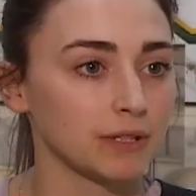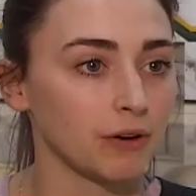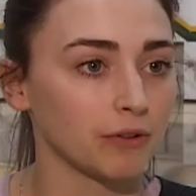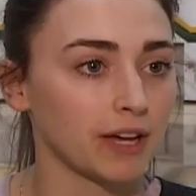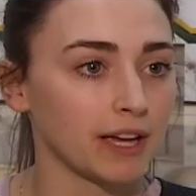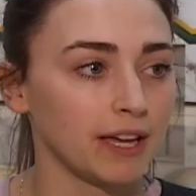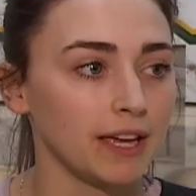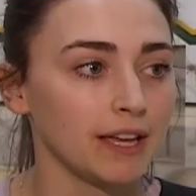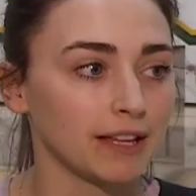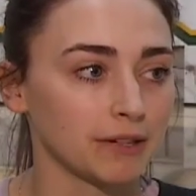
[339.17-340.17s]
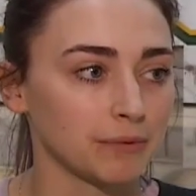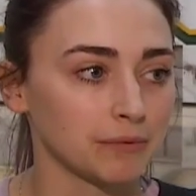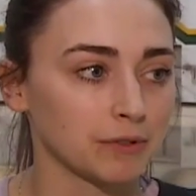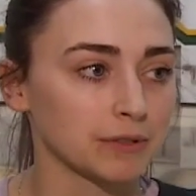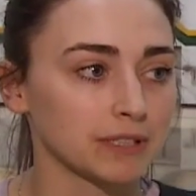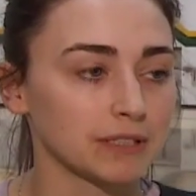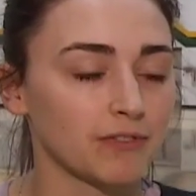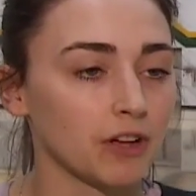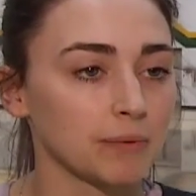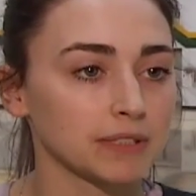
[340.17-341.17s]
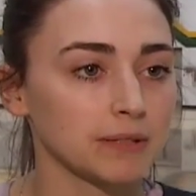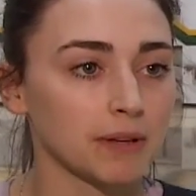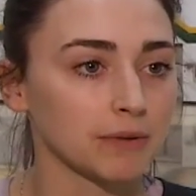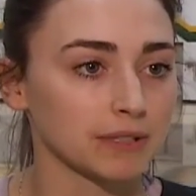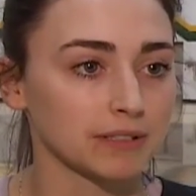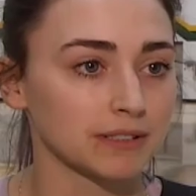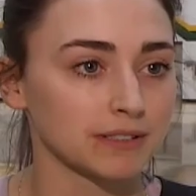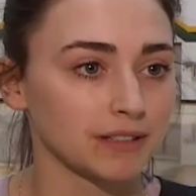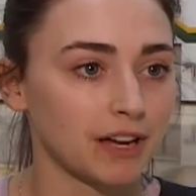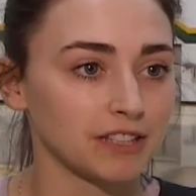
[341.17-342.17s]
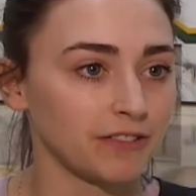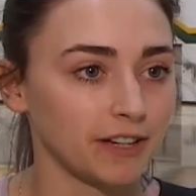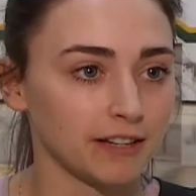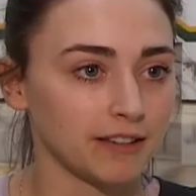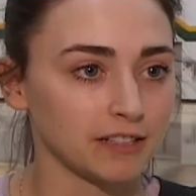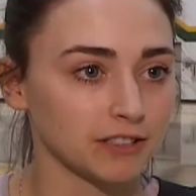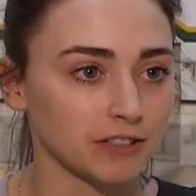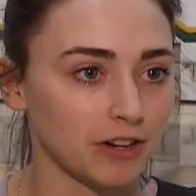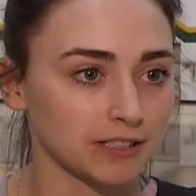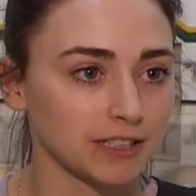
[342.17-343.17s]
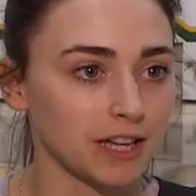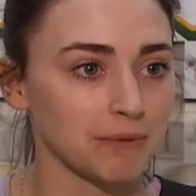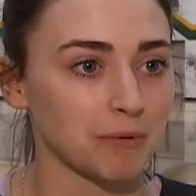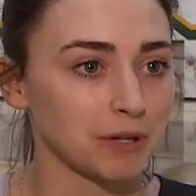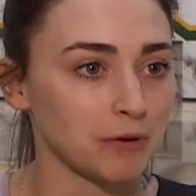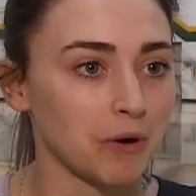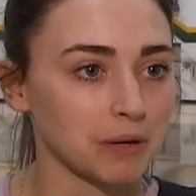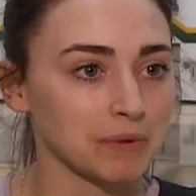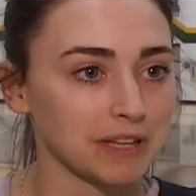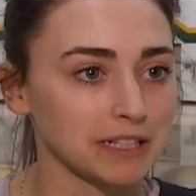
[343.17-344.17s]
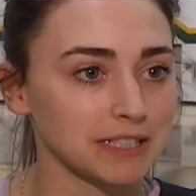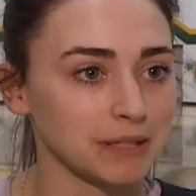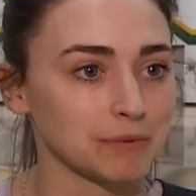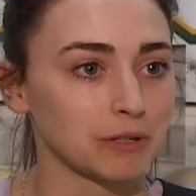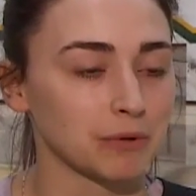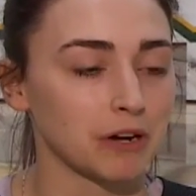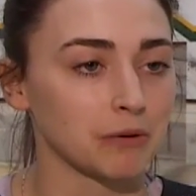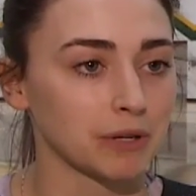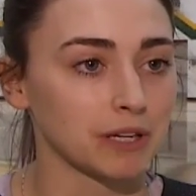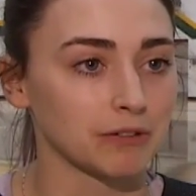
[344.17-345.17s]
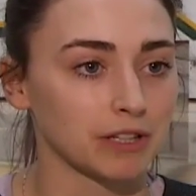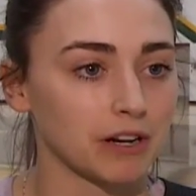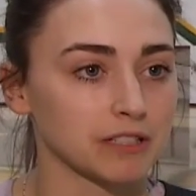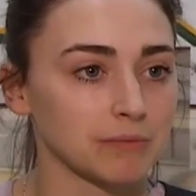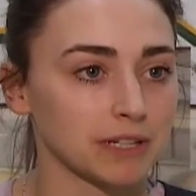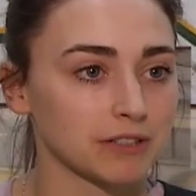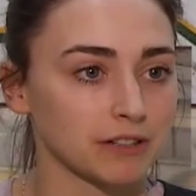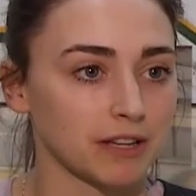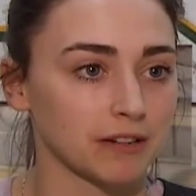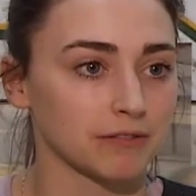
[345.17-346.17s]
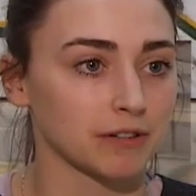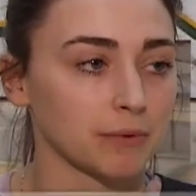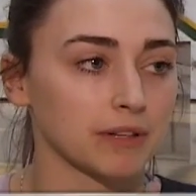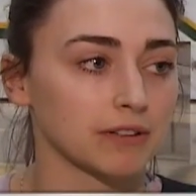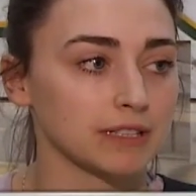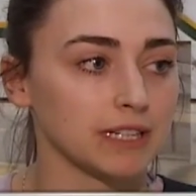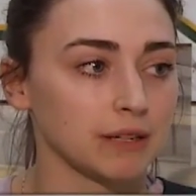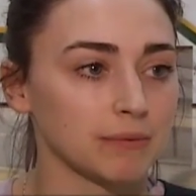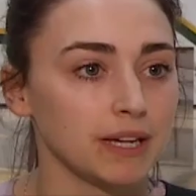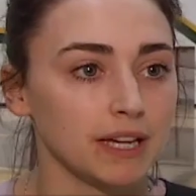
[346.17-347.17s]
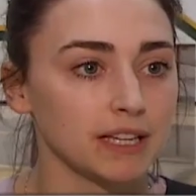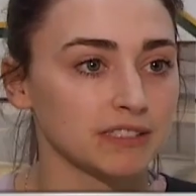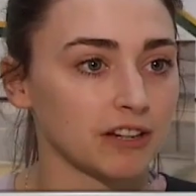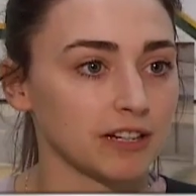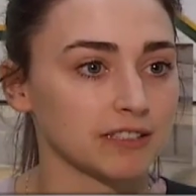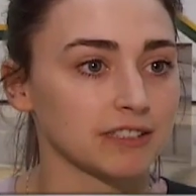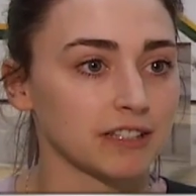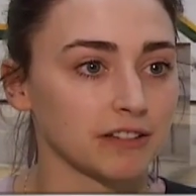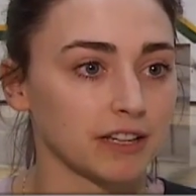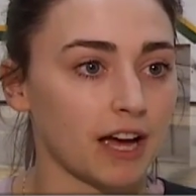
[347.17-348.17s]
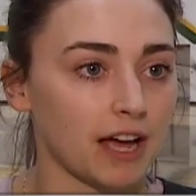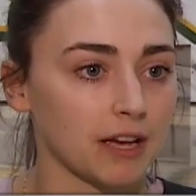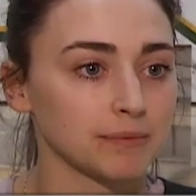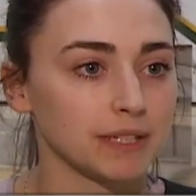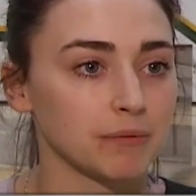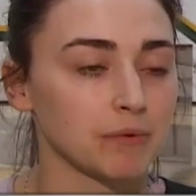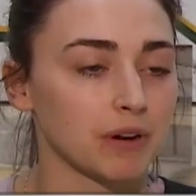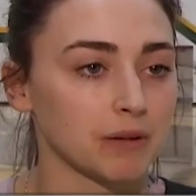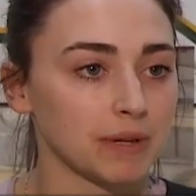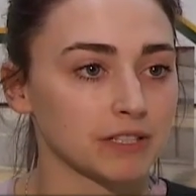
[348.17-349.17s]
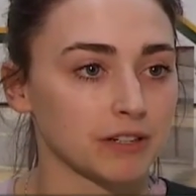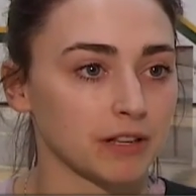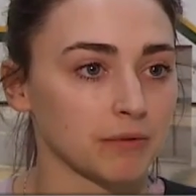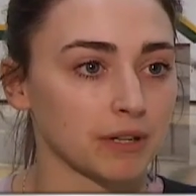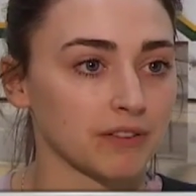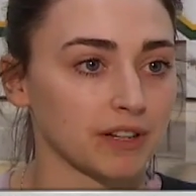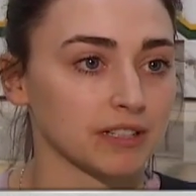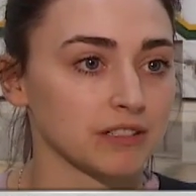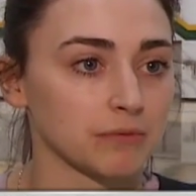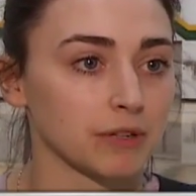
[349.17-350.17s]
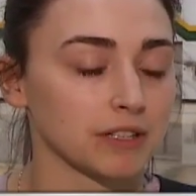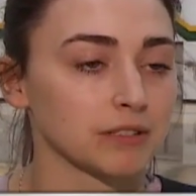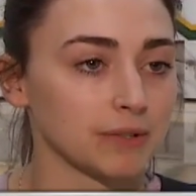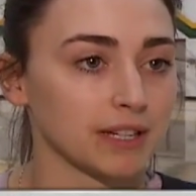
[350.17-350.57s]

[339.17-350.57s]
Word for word: we know that like there was a volleyball team that was undefeated and they just lost a game and we don't want to be that team so we're all working really hard to make sure that whether the team is not necessarily a high up team we want to make sure that we're giving it to them good so